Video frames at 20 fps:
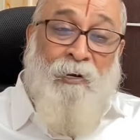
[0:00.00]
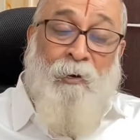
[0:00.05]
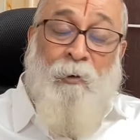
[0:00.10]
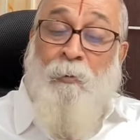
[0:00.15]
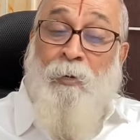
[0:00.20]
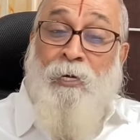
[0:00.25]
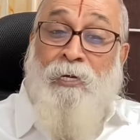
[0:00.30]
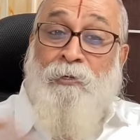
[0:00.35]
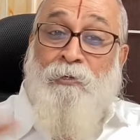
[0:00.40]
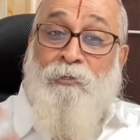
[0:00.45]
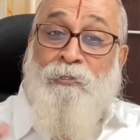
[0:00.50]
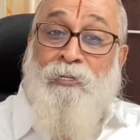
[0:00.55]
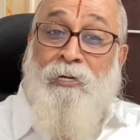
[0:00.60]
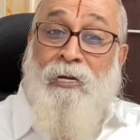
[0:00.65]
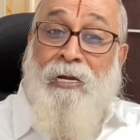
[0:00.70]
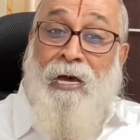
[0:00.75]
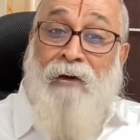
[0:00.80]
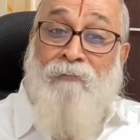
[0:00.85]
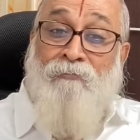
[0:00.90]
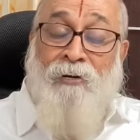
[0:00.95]
Tilopa used
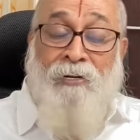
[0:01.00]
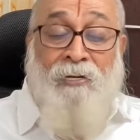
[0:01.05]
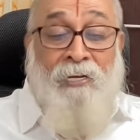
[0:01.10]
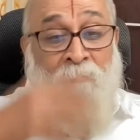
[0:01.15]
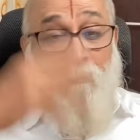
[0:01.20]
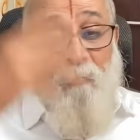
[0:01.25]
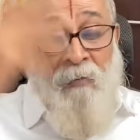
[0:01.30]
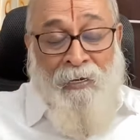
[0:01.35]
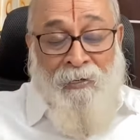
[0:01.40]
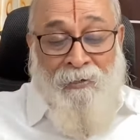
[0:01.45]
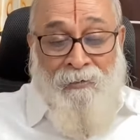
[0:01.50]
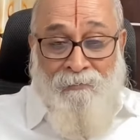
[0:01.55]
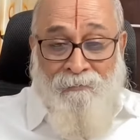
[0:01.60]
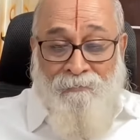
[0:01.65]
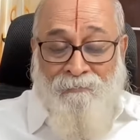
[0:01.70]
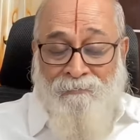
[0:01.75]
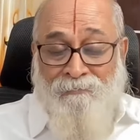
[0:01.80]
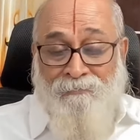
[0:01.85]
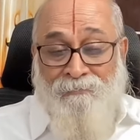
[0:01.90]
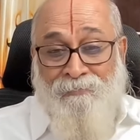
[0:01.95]
to laugh at him
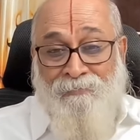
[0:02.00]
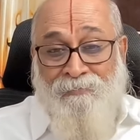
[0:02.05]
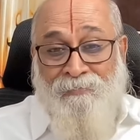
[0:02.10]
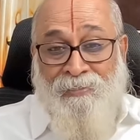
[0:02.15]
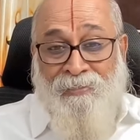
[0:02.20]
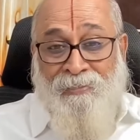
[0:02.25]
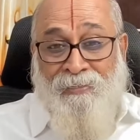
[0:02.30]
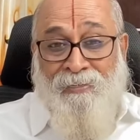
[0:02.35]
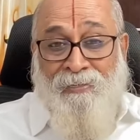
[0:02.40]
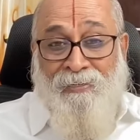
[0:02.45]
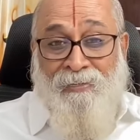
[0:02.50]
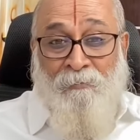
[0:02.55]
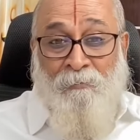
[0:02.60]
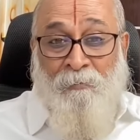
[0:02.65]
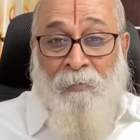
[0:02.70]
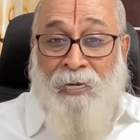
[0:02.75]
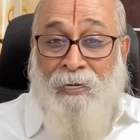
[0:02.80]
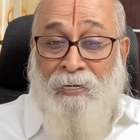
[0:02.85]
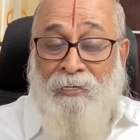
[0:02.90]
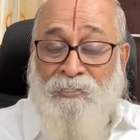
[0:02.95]
and
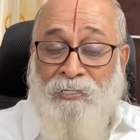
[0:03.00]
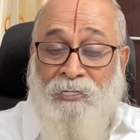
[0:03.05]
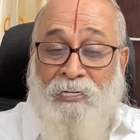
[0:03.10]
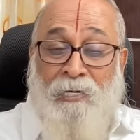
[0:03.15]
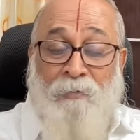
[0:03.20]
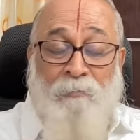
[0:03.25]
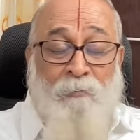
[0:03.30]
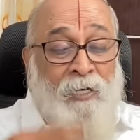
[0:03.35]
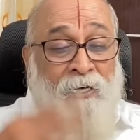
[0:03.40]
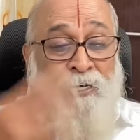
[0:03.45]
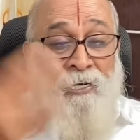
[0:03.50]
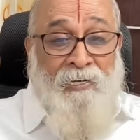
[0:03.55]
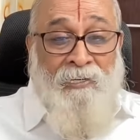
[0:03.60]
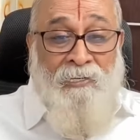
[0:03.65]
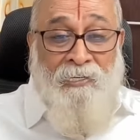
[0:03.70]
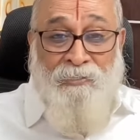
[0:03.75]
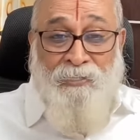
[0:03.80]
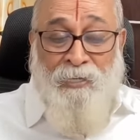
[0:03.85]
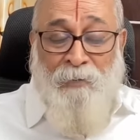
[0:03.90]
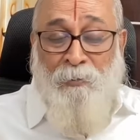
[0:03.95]
make a statement
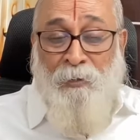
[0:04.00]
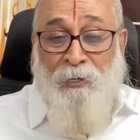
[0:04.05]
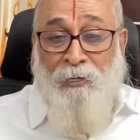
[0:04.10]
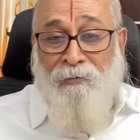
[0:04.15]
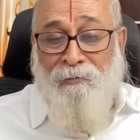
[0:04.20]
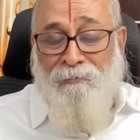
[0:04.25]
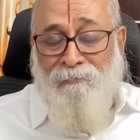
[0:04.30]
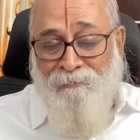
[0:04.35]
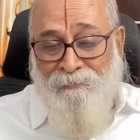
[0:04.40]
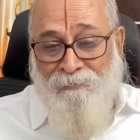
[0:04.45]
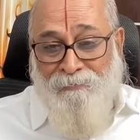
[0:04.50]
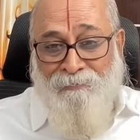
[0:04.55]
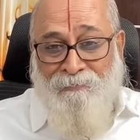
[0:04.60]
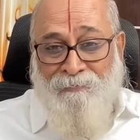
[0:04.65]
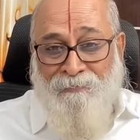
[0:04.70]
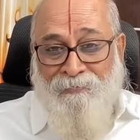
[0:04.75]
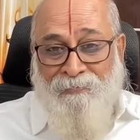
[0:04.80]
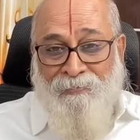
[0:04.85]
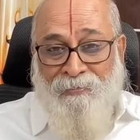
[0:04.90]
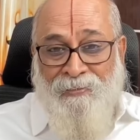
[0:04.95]
and disappear.
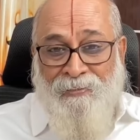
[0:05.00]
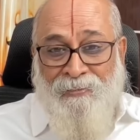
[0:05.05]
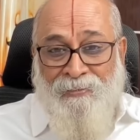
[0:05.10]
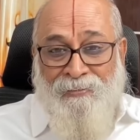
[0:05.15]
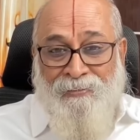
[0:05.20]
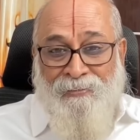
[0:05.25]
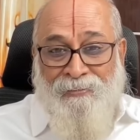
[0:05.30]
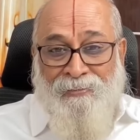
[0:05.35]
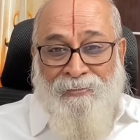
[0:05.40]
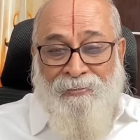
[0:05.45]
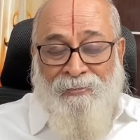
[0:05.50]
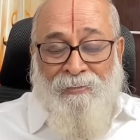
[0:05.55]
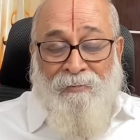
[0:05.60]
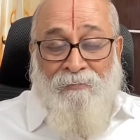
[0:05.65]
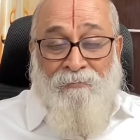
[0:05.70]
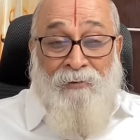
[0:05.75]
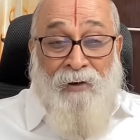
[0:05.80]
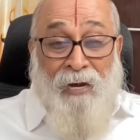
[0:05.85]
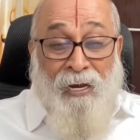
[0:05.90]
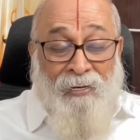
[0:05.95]

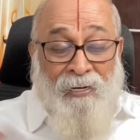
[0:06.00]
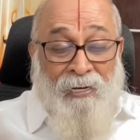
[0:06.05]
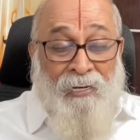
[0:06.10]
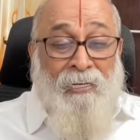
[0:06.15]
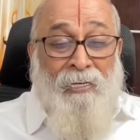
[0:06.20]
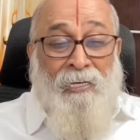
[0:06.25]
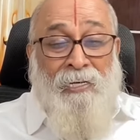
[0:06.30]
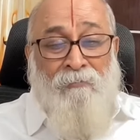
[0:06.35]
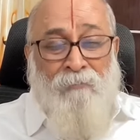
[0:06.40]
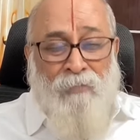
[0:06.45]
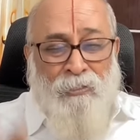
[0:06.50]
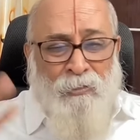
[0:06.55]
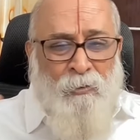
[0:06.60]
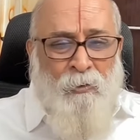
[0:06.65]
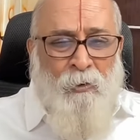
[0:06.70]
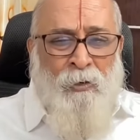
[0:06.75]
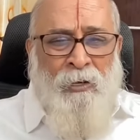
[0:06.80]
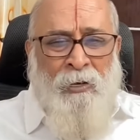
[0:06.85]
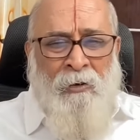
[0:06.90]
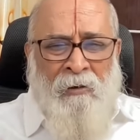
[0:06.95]
Finally, he was
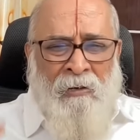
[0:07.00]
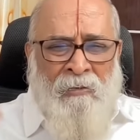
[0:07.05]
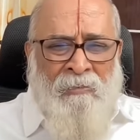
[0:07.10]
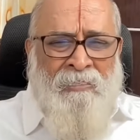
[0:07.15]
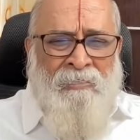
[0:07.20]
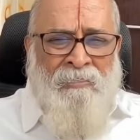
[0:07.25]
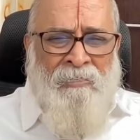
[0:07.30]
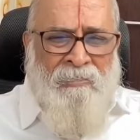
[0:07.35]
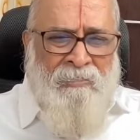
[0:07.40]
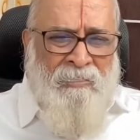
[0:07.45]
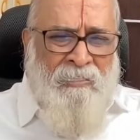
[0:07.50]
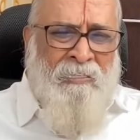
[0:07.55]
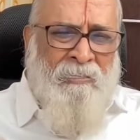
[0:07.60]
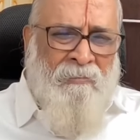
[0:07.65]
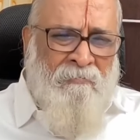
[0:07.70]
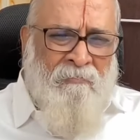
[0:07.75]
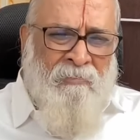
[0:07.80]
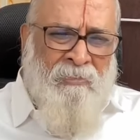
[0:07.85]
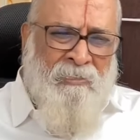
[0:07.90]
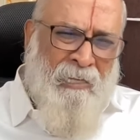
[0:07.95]
going on
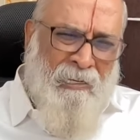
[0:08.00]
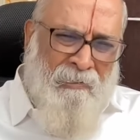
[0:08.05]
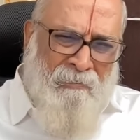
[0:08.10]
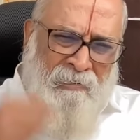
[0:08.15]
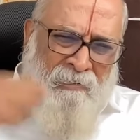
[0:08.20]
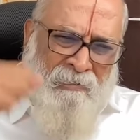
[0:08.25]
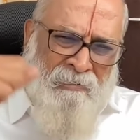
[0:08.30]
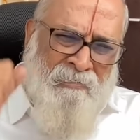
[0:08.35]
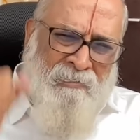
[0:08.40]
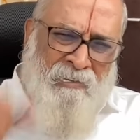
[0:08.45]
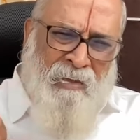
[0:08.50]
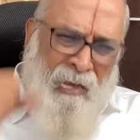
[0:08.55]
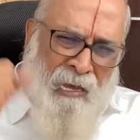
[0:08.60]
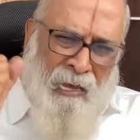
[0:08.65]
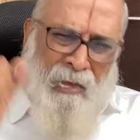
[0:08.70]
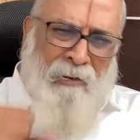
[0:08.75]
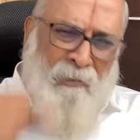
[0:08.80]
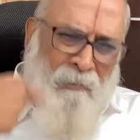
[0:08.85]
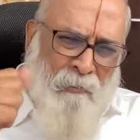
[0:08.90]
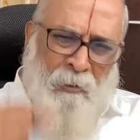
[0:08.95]
searching with that
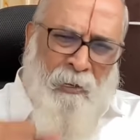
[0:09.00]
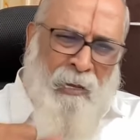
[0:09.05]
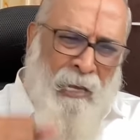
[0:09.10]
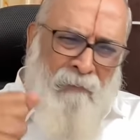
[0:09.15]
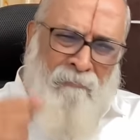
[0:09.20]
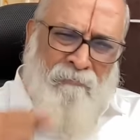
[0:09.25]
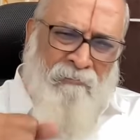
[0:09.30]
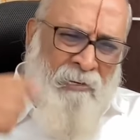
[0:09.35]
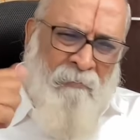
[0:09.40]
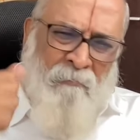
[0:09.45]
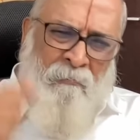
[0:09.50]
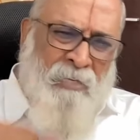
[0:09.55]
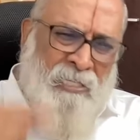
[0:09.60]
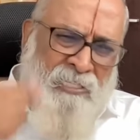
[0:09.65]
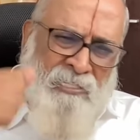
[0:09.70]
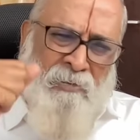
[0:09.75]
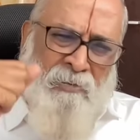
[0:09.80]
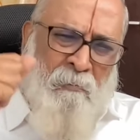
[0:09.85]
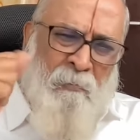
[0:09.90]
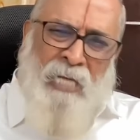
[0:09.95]
desire to have him
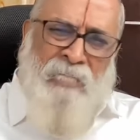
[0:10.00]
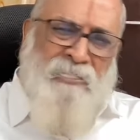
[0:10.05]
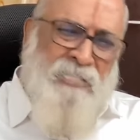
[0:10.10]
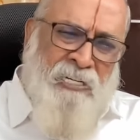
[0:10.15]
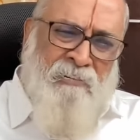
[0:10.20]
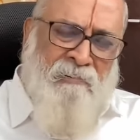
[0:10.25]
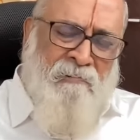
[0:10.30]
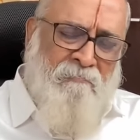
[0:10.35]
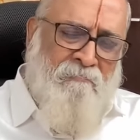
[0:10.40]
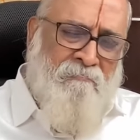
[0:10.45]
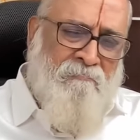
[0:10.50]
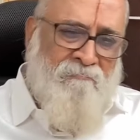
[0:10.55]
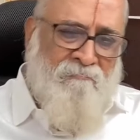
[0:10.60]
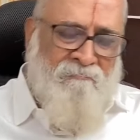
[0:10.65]
as the master.